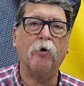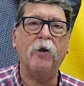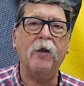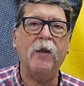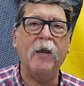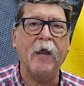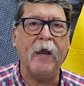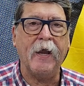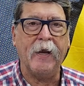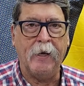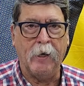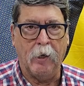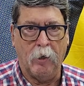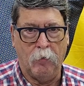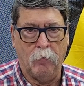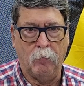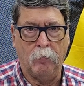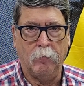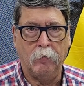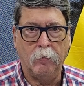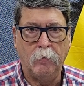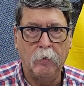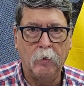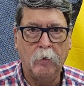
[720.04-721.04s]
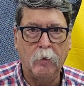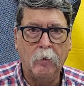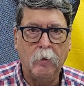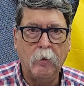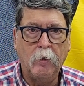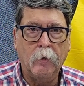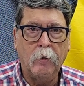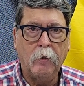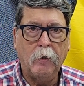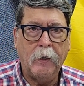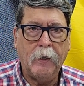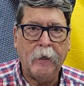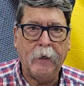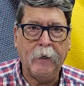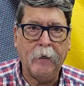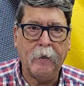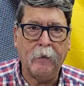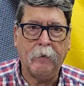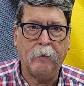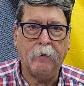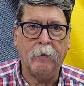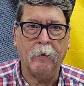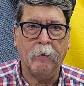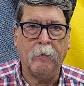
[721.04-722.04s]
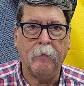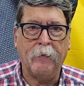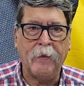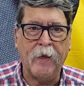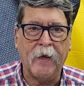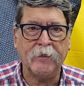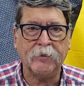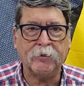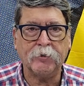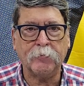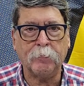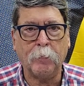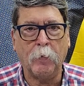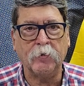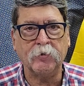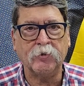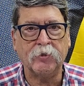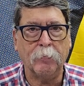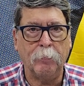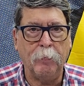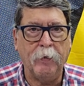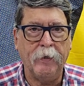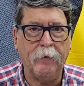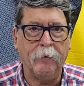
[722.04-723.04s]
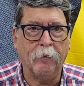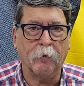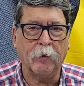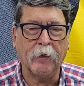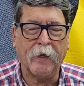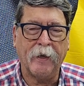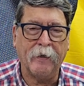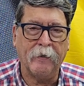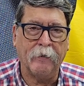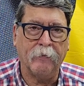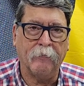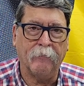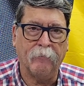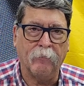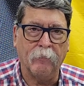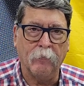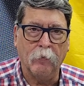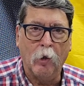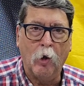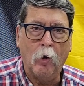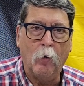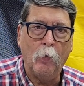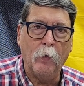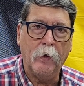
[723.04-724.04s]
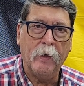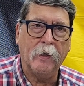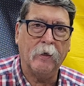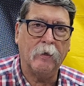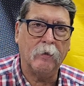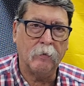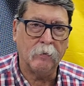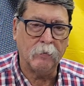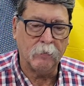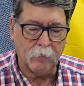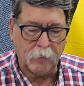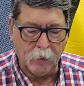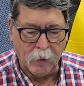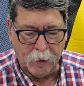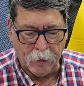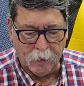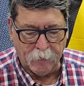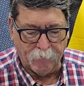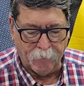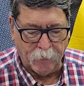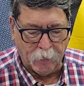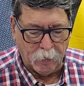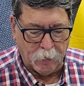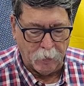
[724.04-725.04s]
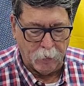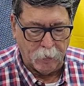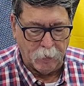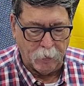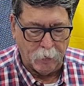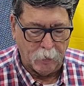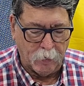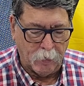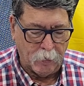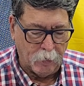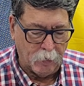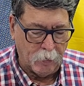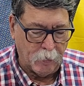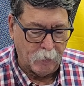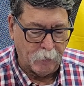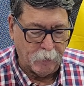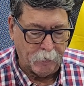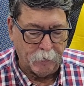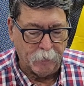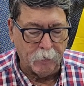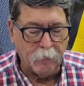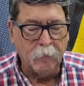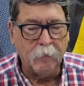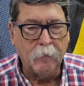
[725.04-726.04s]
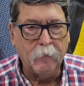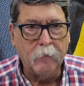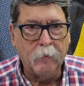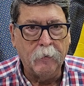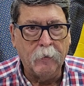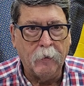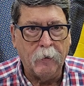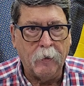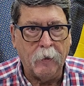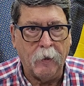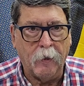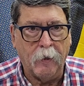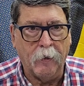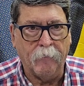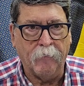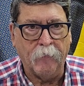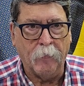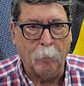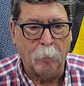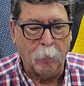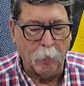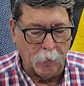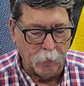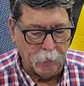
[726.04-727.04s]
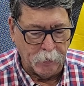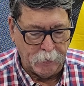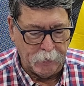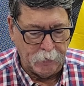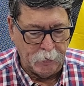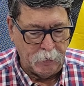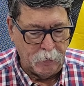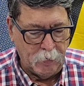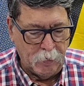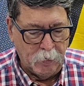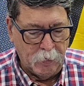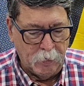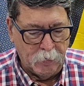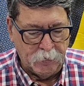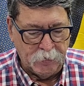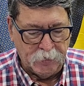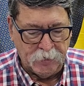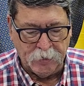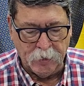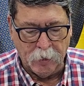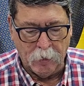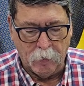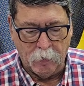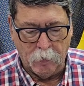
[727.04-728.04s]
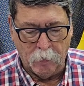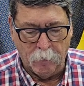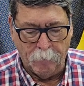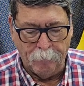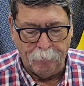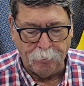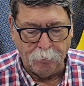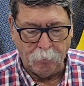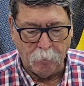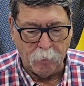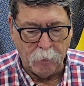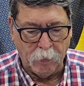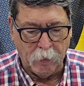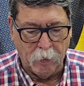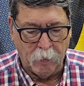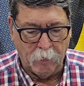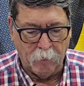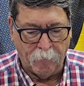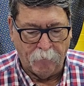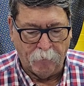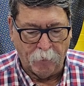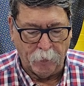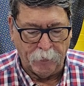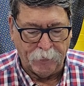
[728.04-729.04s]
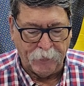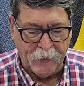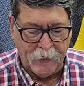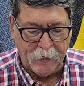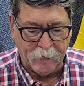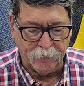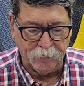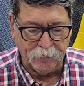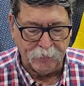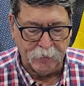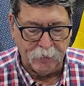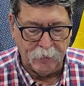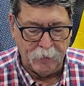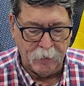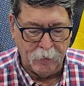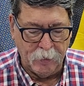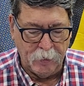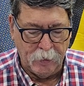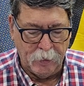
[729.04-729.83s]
NATO. And that's supposed to be their kind of low end kind of a bullet. So for 1,000